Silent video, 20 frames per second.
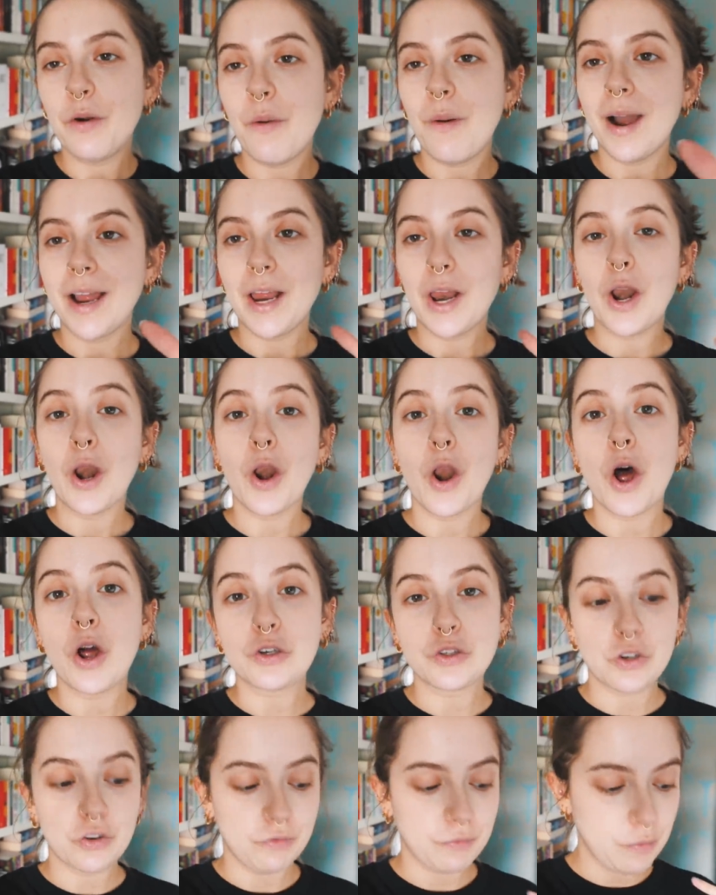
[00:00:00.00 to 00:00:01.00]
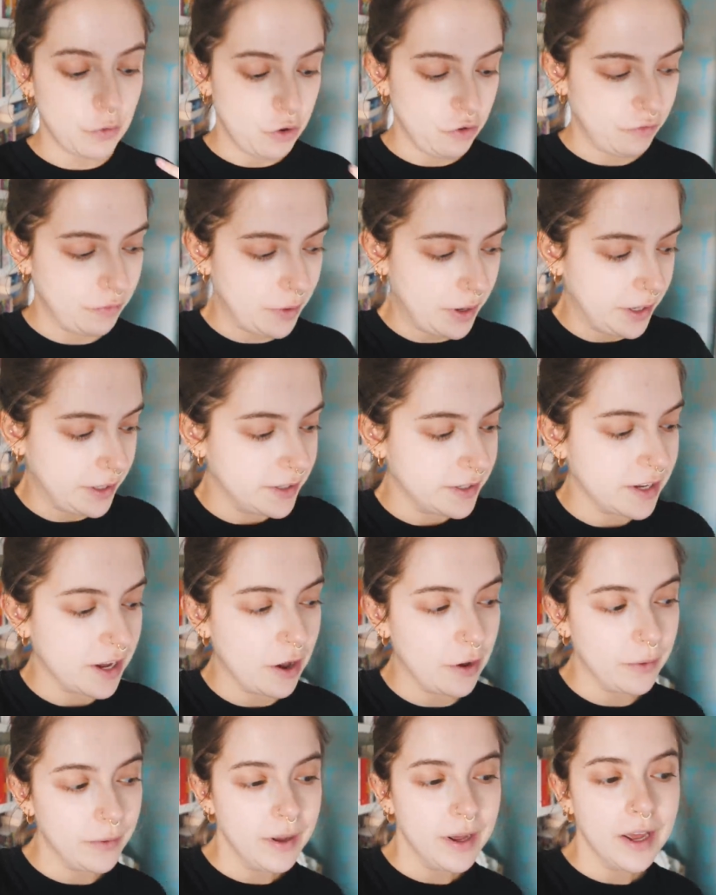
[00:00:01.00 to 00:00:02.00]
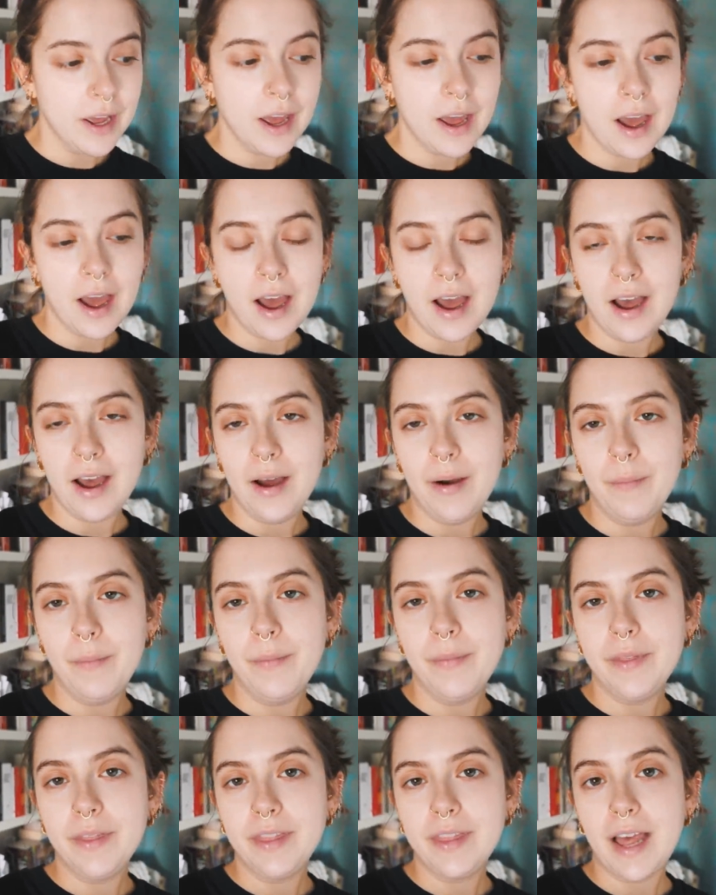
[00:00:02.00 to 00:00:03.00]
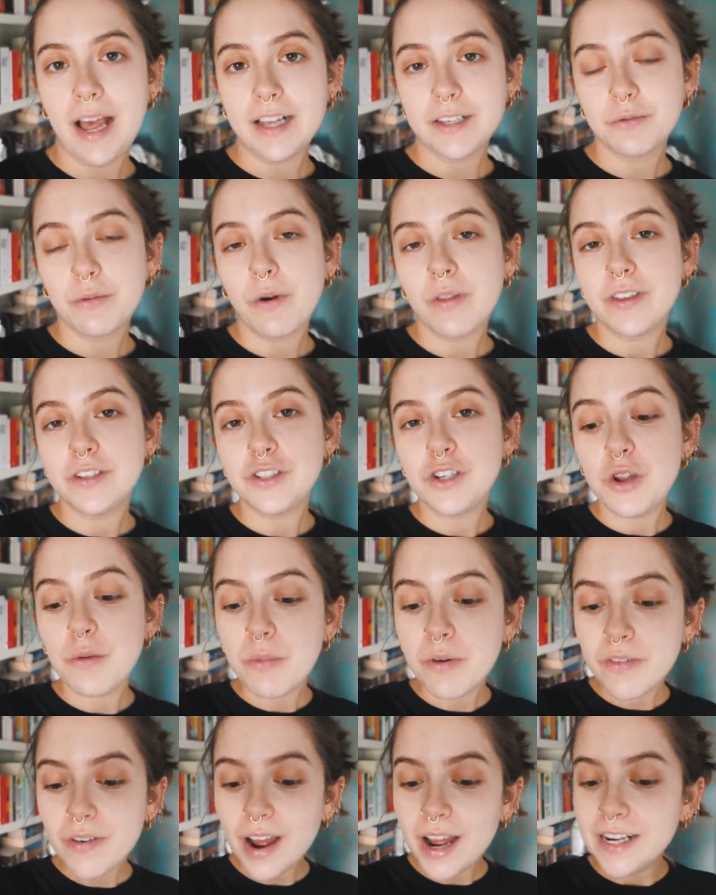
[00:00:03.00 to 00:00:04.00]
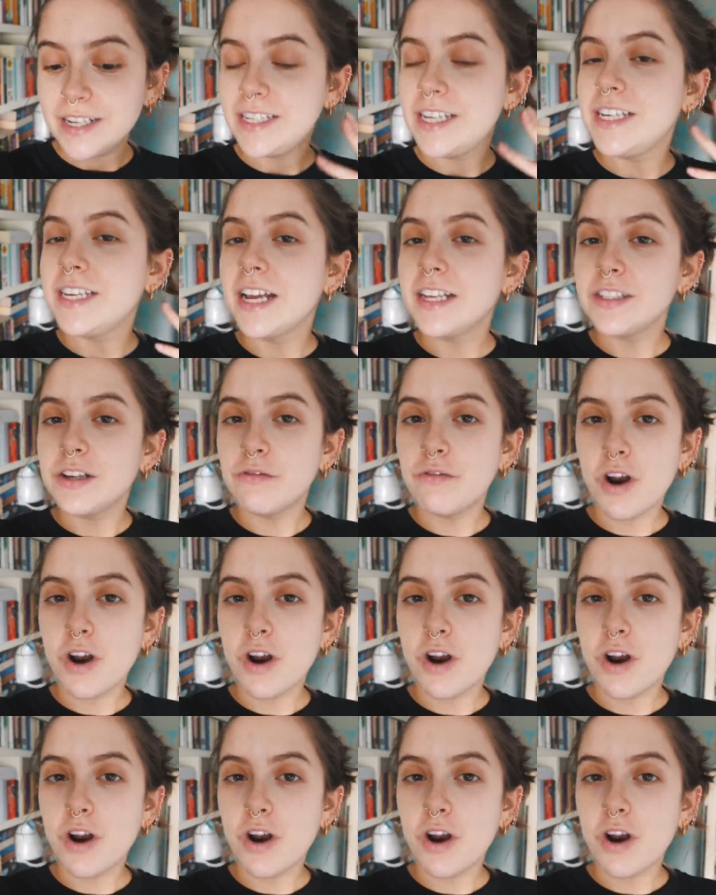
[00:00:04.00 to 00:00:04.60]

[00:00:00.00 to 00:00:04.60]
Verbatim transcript: quite a lot of movement. So um, that's what this Snoo provides. It does a